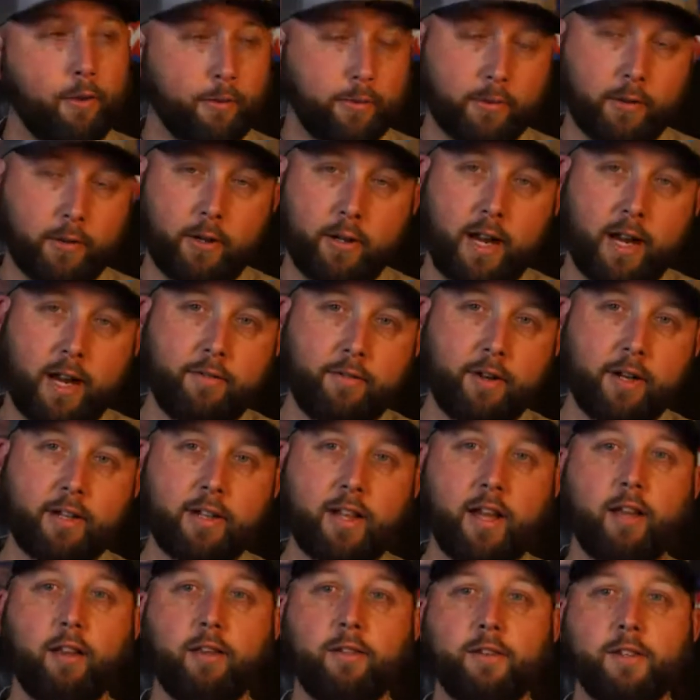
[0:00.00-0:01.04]
It was on every
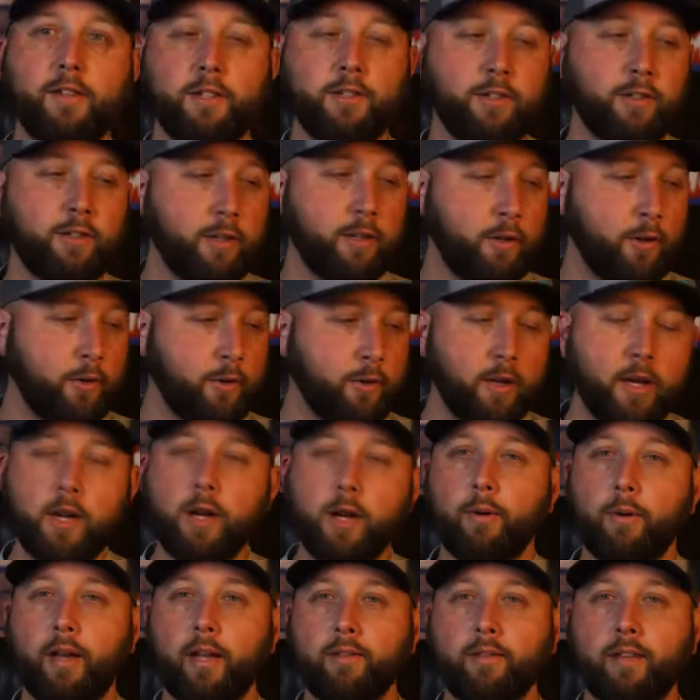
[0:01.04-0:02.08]
television show.
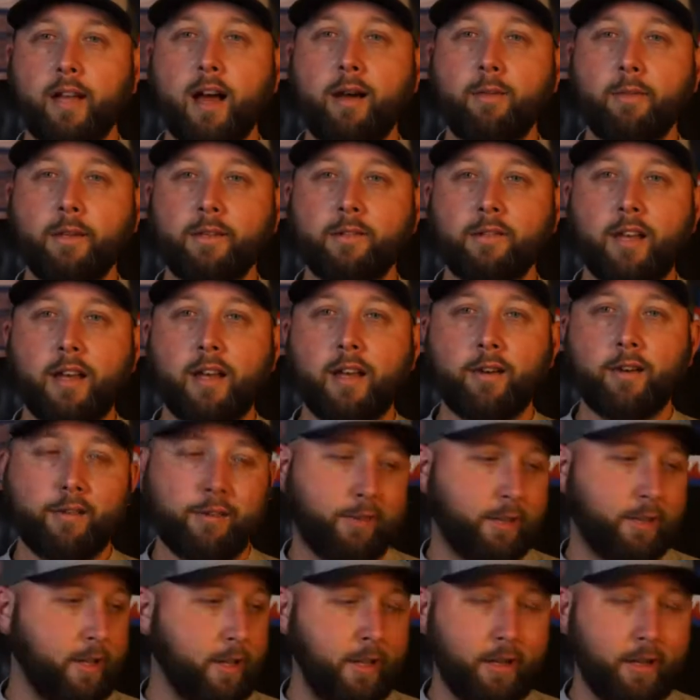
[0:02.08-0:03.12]
We had Tommy Sanders
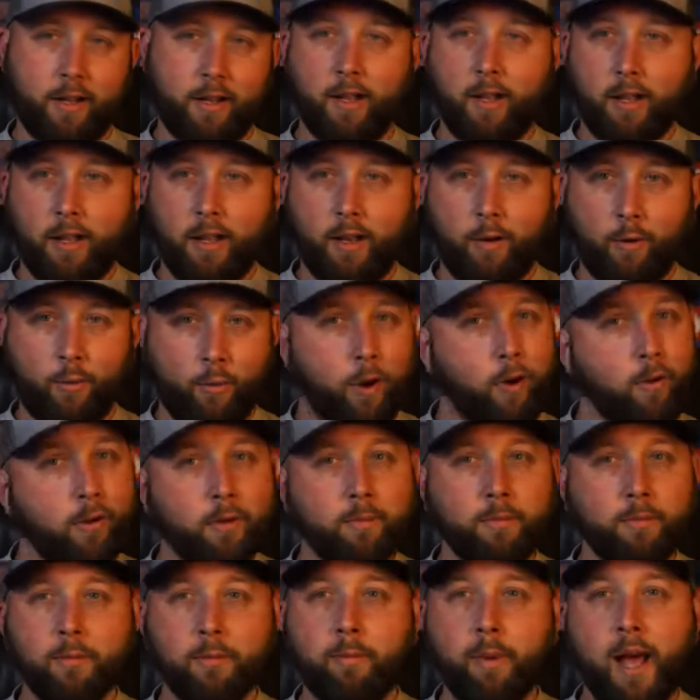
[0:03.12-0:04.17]
saying,
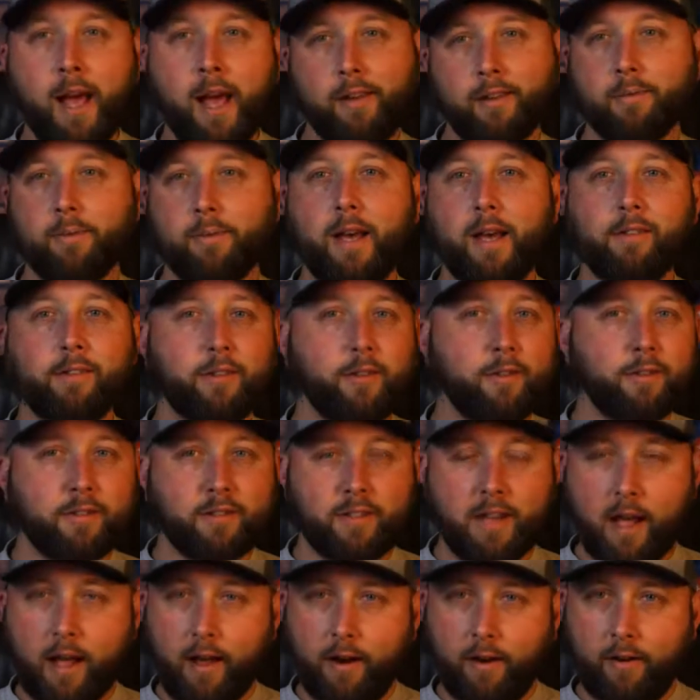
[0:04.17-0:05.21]
"Welcome to Bassmaster
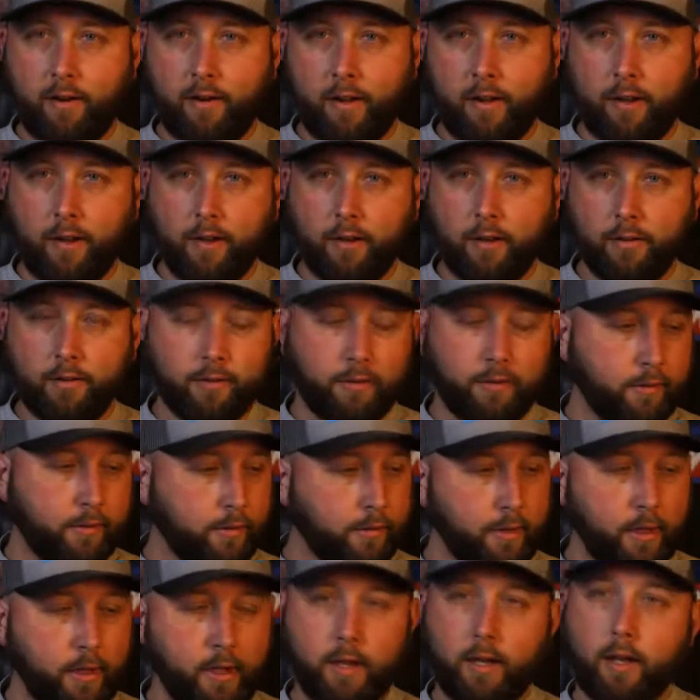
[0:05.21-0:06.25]
Saturdays,"
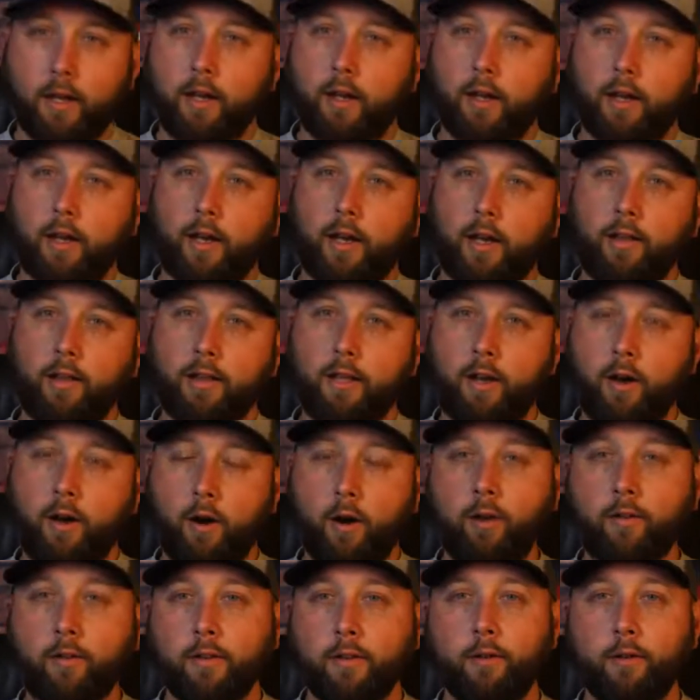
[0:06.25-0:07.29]
and then
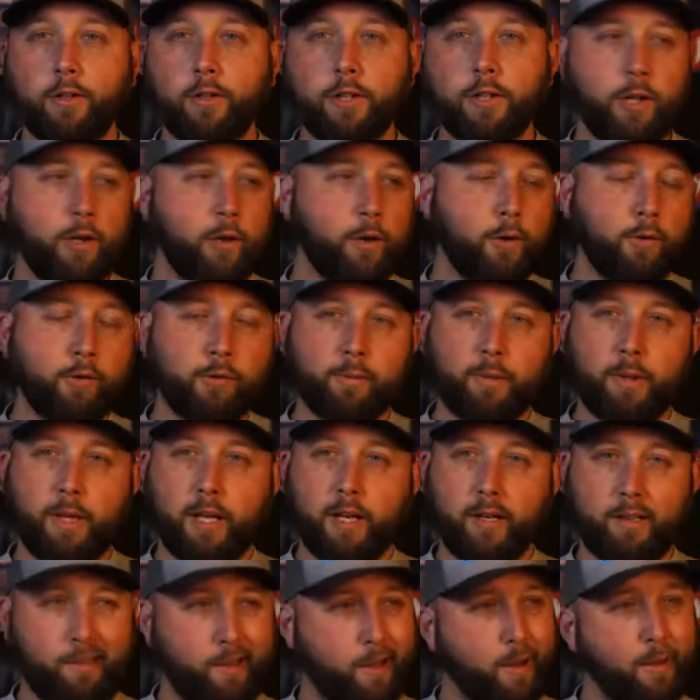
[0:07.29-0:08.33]
on those shows be
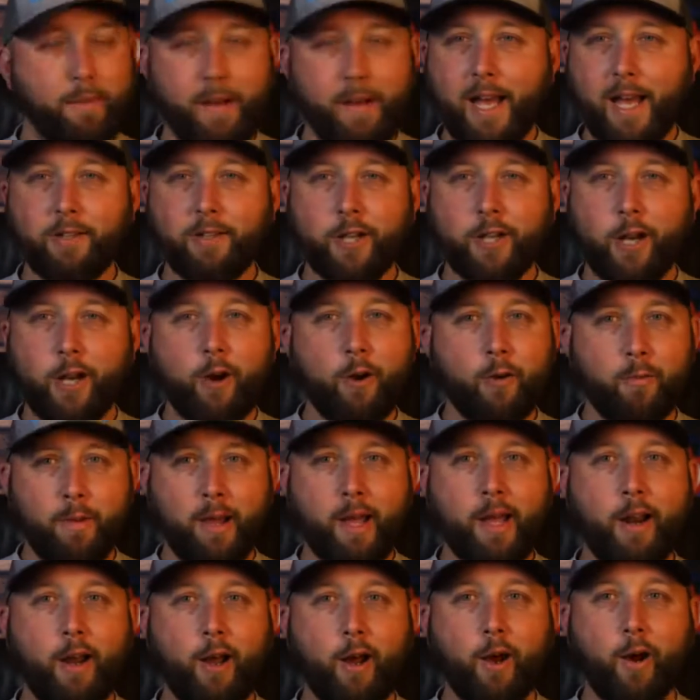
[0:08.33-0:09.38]
like the banjo
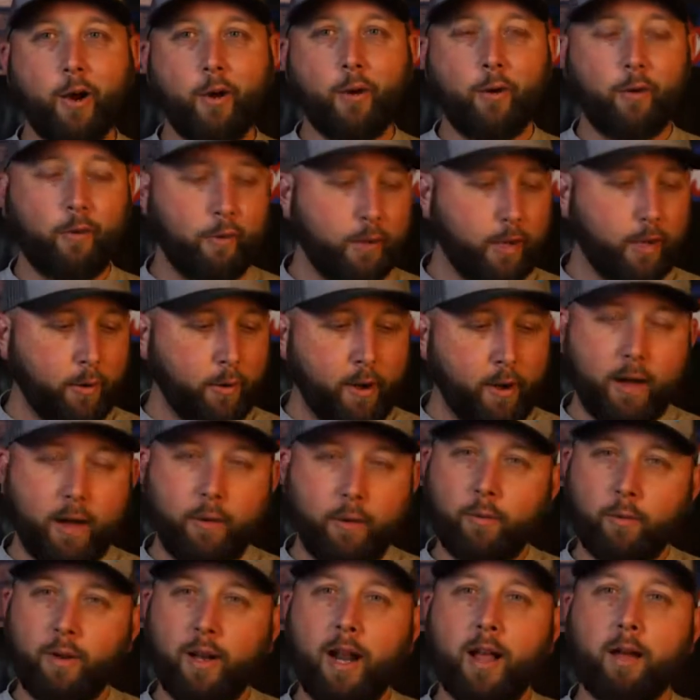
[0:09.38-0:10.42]
minnow. You know why
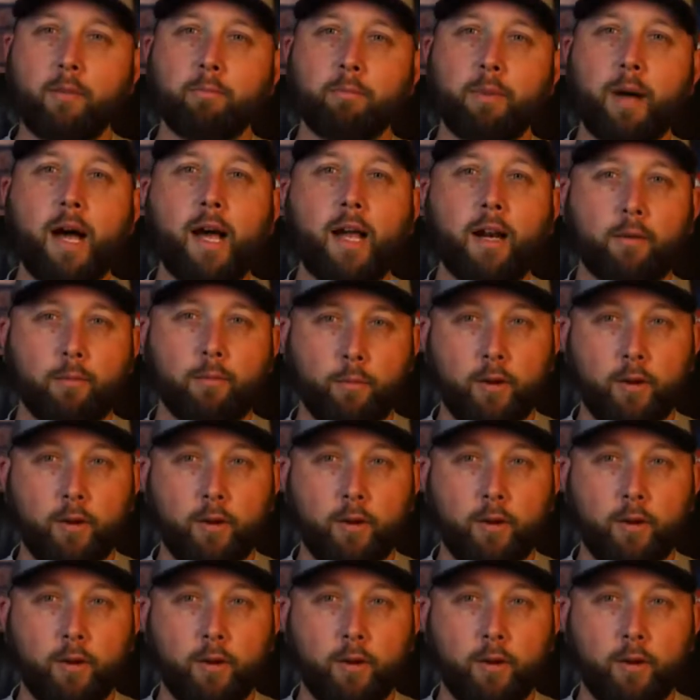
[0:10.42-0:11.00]
we went out bottom?